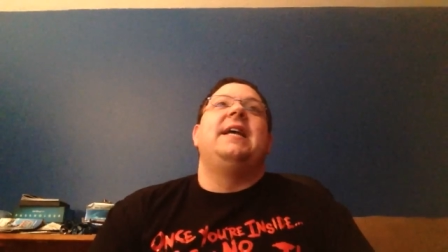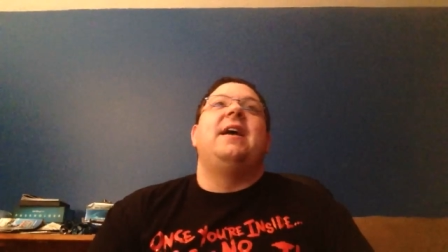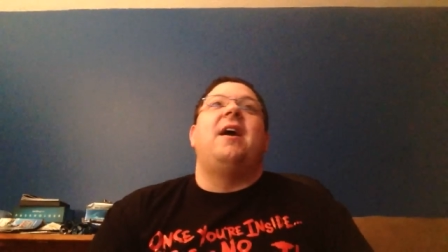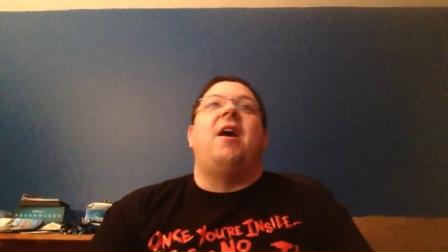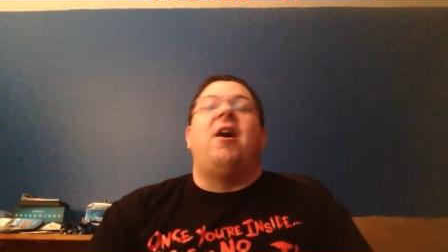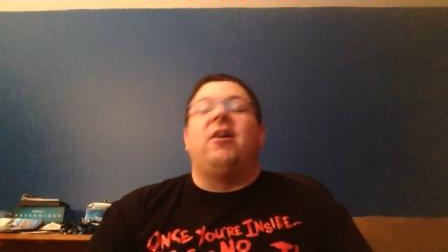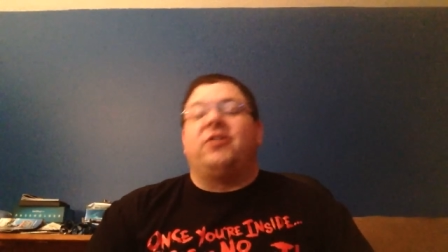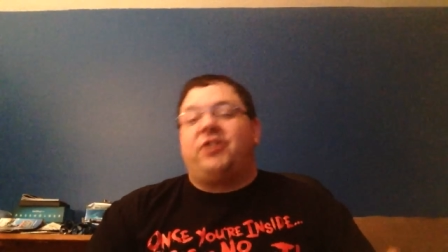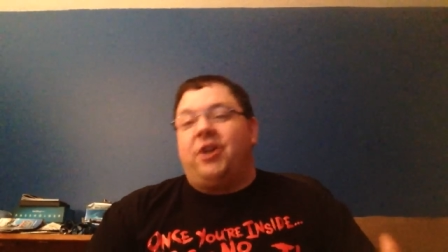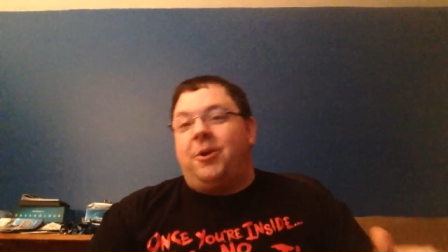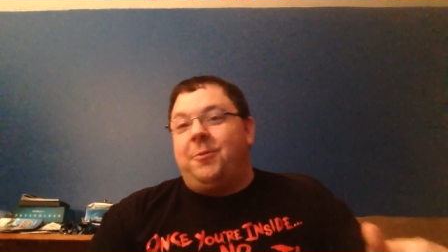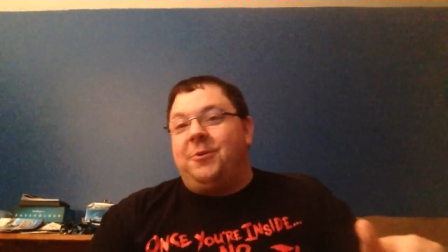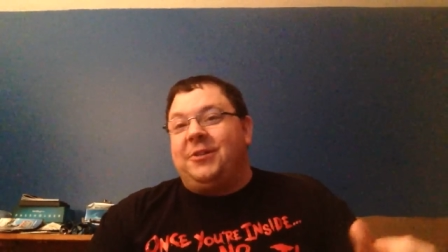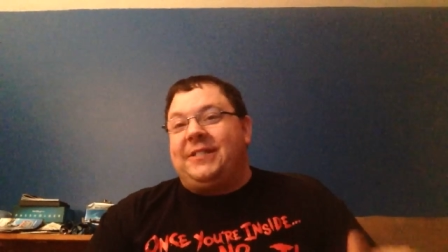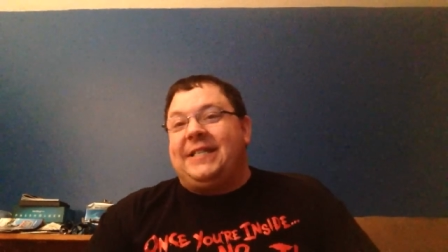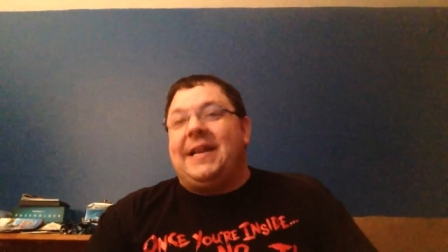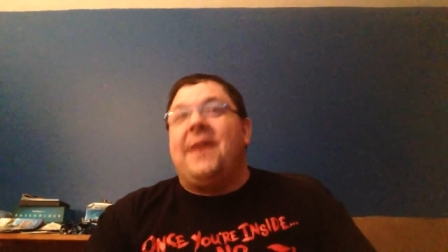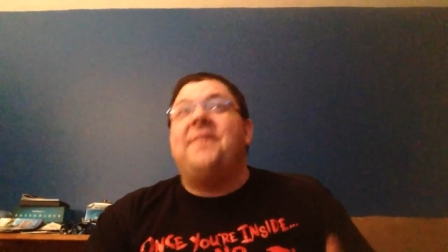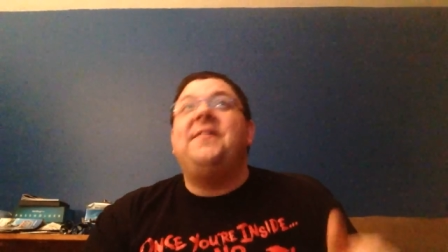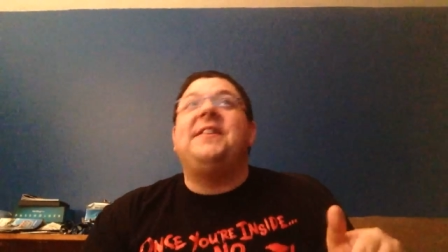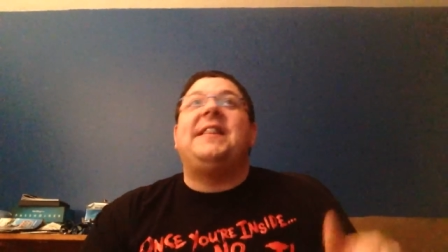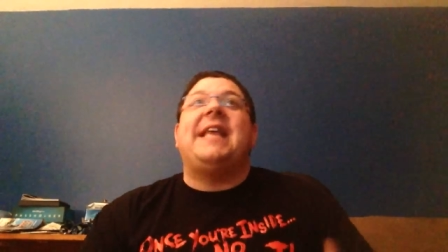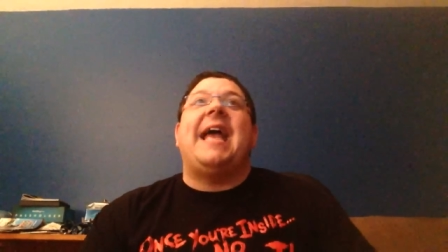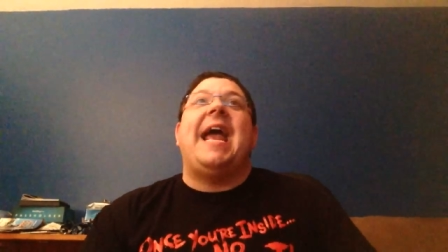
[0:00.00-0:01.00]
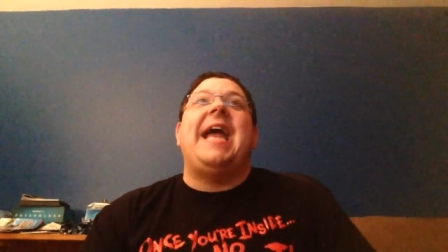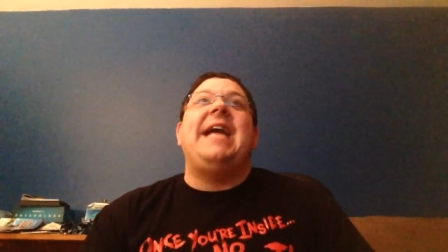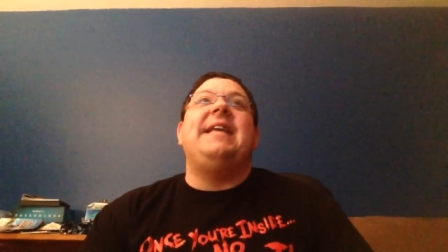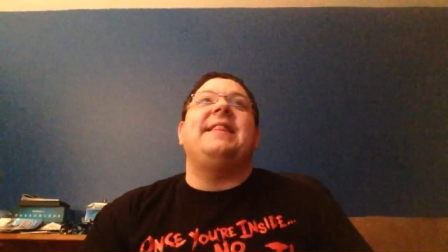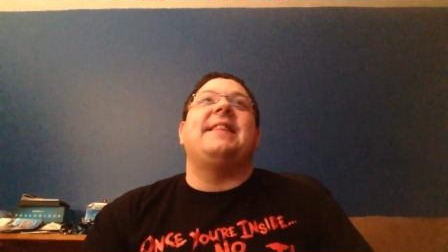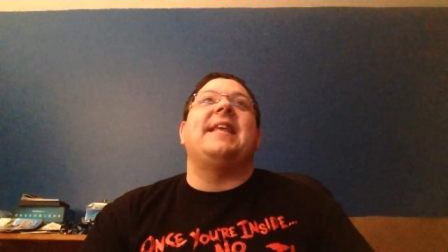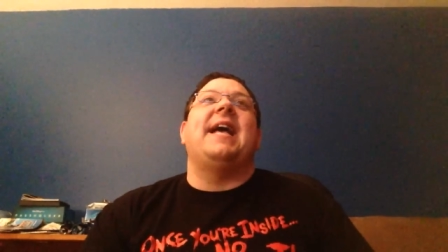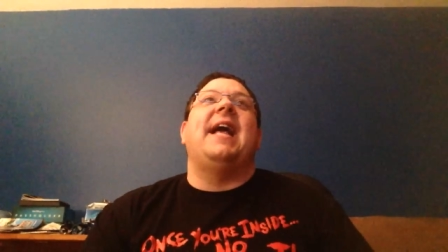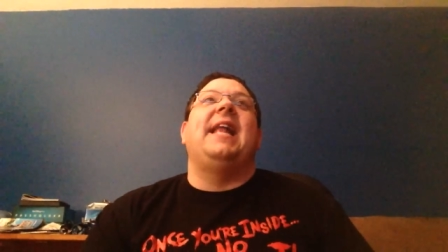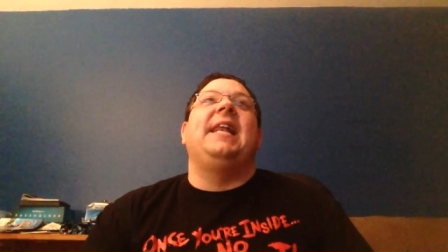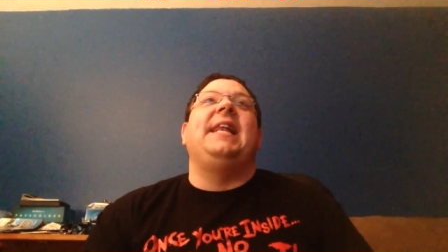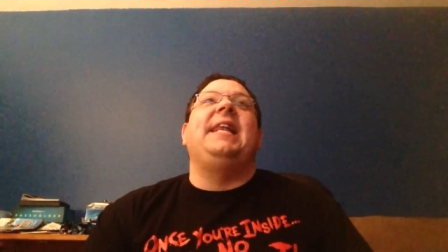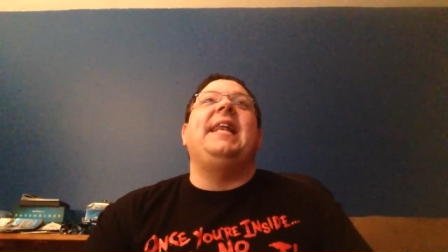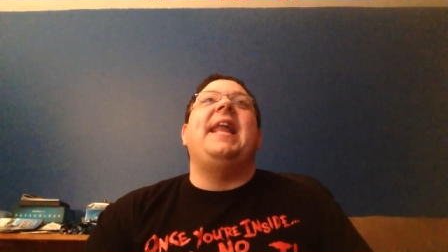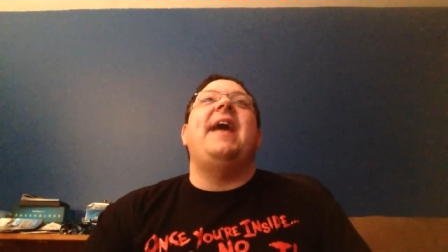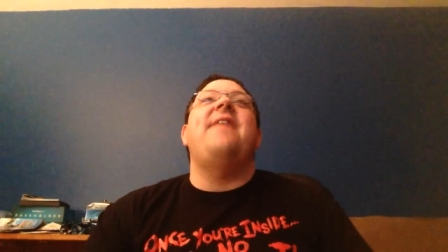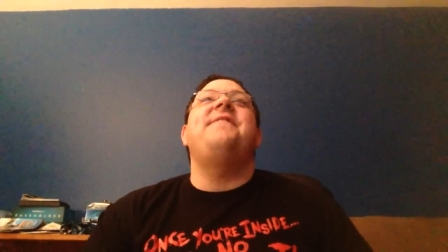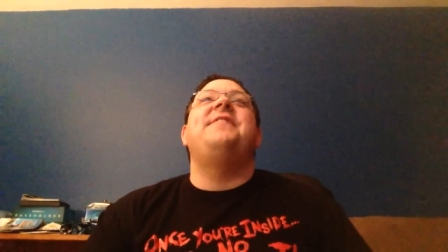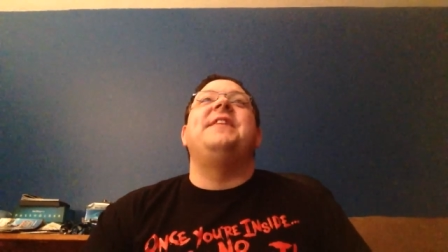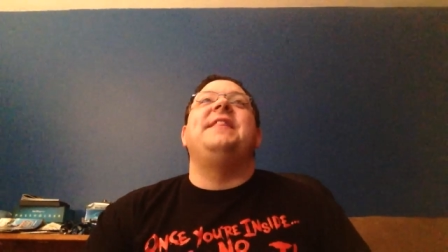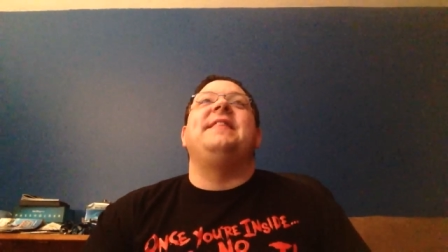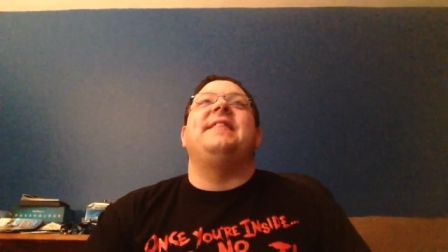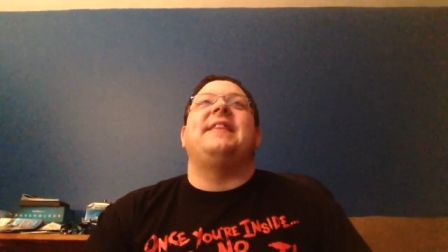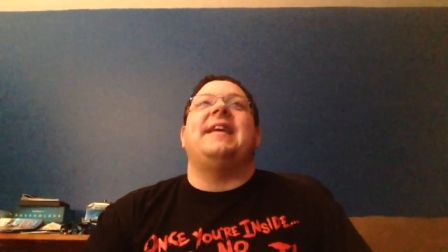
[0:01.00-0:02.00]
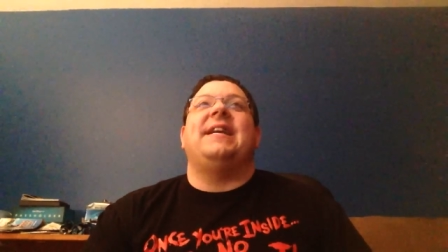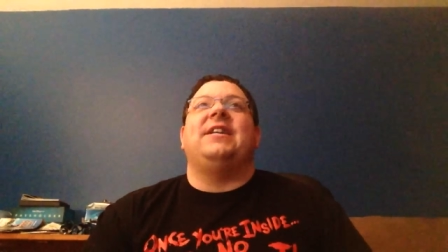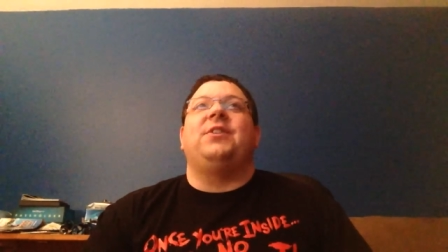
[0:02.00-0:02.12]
October 7th, 8th, 11th,